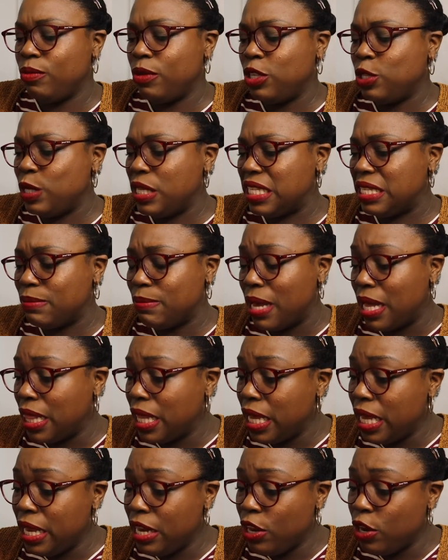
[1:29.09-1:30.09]
Once we
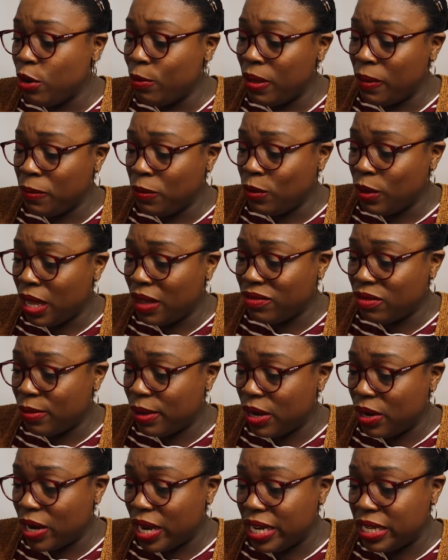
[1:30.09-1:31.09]
smell it, you know, maybe we'll have a
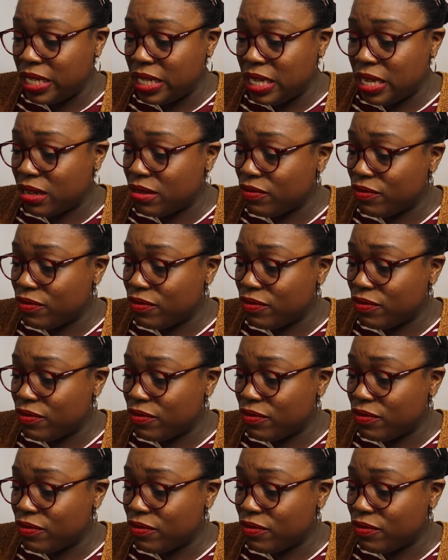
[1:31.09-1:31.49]
better idea